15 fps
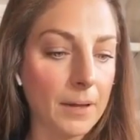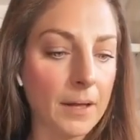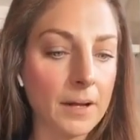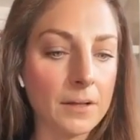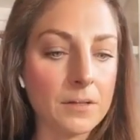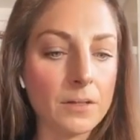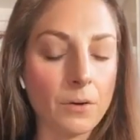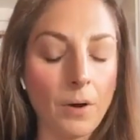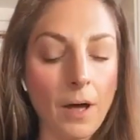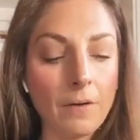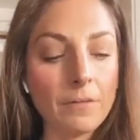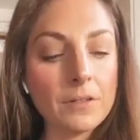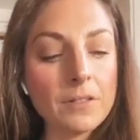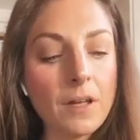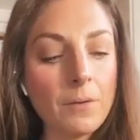And so
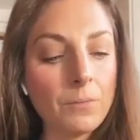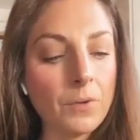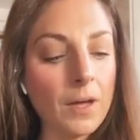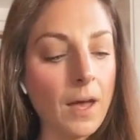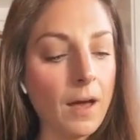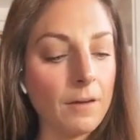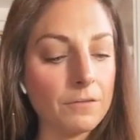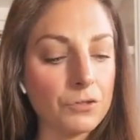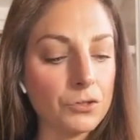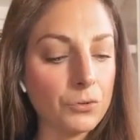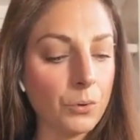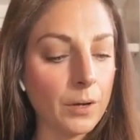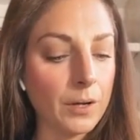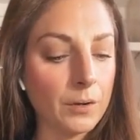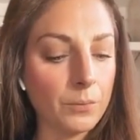every time we have
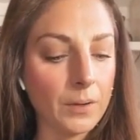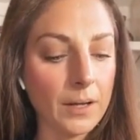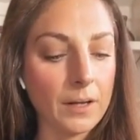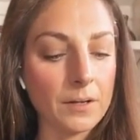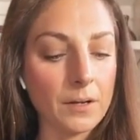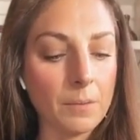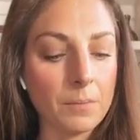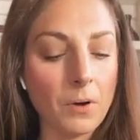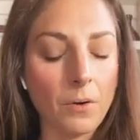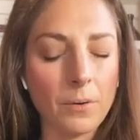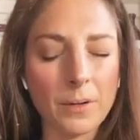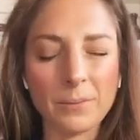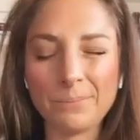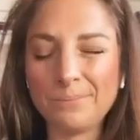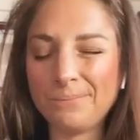joy, we end up
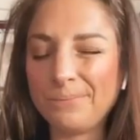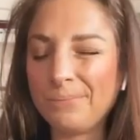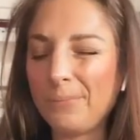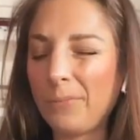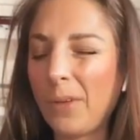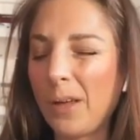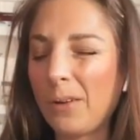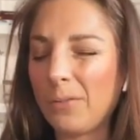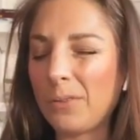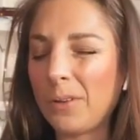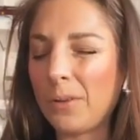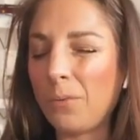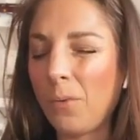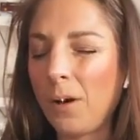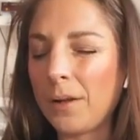going, I don't
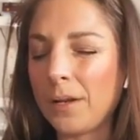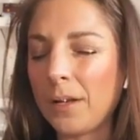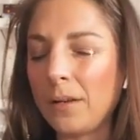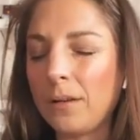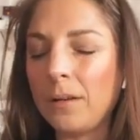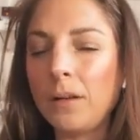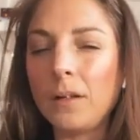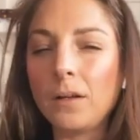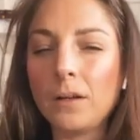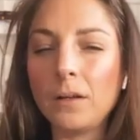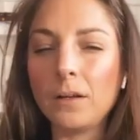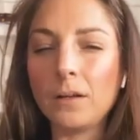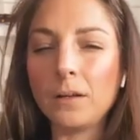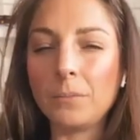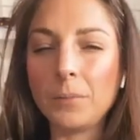really want it,
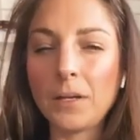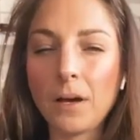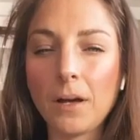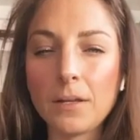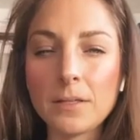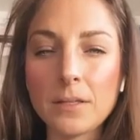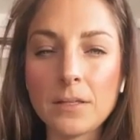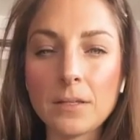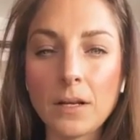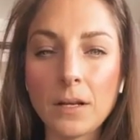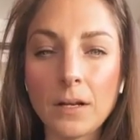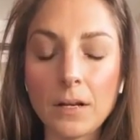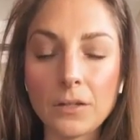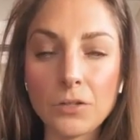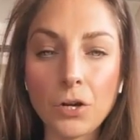because it's going
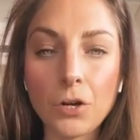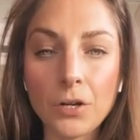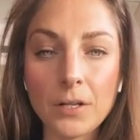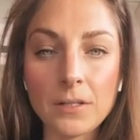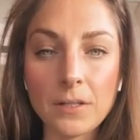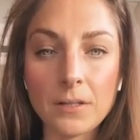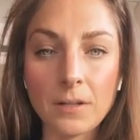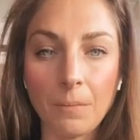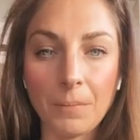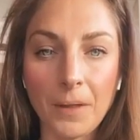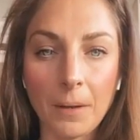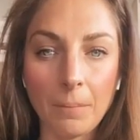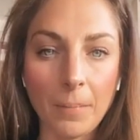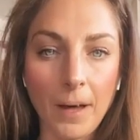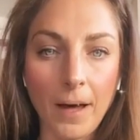to turn into
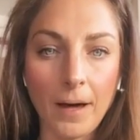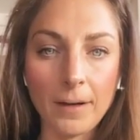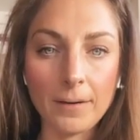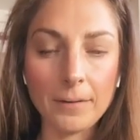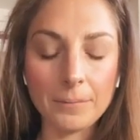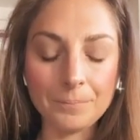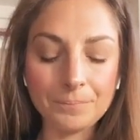something bad.